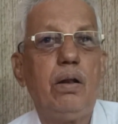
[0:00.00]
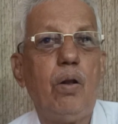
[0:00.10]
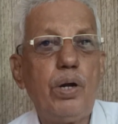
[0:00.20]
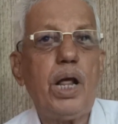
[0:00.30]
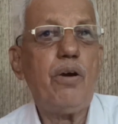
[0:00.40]

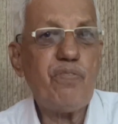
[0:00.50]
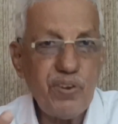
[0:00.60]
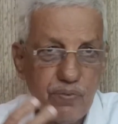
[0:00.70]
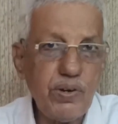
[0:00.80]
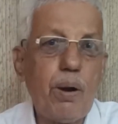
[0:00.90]
Lord, have
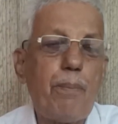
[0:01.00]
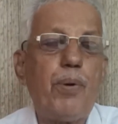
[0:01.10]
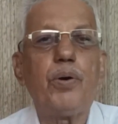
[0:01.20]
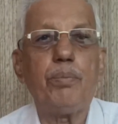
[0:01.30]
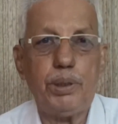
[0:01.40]
favor
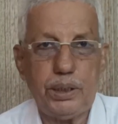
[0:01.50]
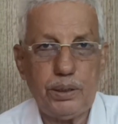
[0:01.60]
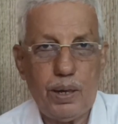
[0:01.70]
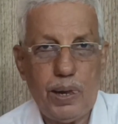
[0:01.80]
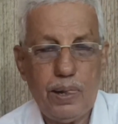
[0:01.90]
upon me.
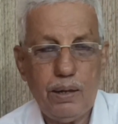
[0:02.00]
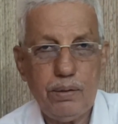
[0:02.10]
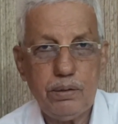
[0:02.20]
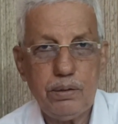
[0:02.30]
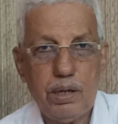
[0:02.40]

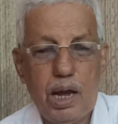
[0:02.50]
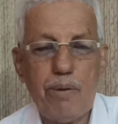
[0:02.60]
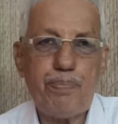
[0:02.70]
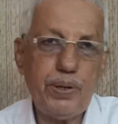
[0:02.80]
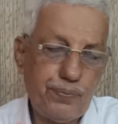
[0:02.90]

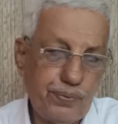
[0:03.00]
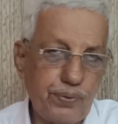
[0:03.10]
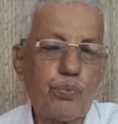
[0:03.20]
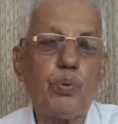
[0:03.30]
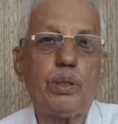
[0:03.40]
Have
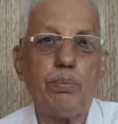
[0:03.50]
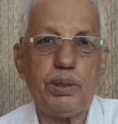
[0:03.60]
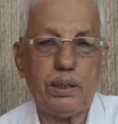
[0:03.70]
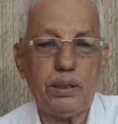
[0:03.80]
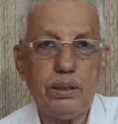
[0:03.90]
patience with
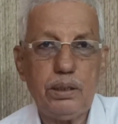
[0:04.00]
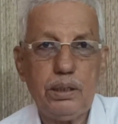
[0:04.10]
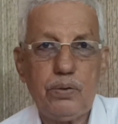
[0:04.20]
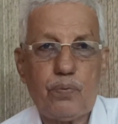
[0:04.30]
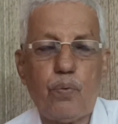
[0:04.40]
me.
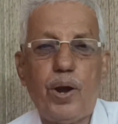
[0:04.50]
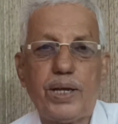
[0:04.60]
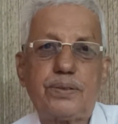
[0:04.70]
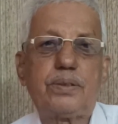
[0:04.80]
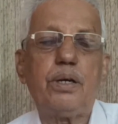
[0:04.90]
Show
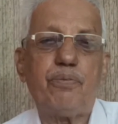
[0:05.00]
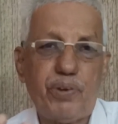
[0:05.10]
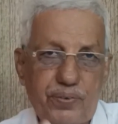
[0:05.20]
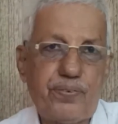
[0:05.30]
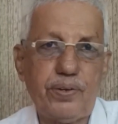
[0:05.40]
extra
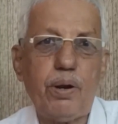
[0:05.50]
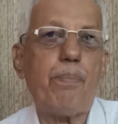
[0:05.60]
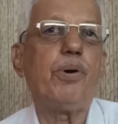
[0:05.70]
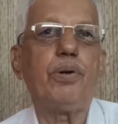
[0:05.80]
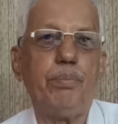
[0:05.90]
affection
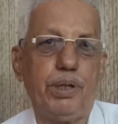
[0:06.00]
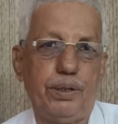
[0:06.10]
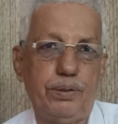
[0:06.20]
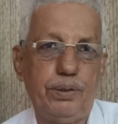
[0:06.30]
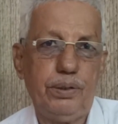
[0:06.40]
upon
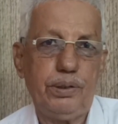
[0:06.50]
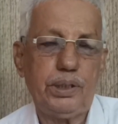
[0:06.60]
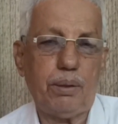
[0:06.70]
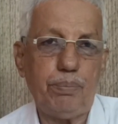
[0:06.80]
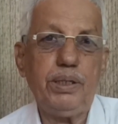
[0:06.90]
me.
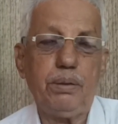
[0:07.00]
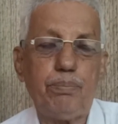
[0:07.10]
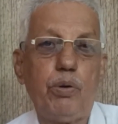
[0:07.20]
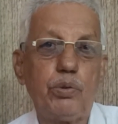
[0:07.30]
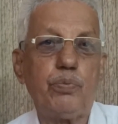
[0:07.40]
That means
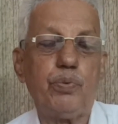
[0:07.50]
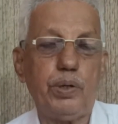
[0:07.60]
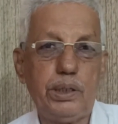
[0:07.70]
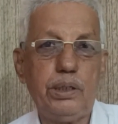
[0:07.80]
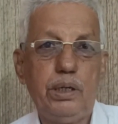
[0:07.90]

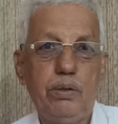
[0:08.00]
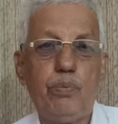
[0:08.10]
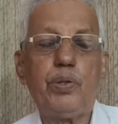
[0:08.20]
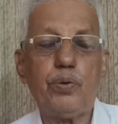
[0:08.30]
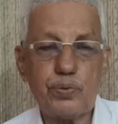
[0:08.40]
bountifully
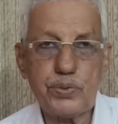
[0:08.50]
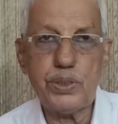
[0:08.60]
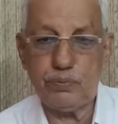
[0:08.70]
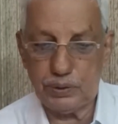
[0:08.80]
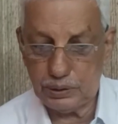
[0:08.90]
with your
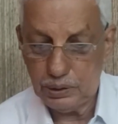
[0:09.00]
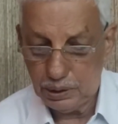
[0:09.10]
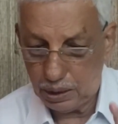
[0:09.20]
servant.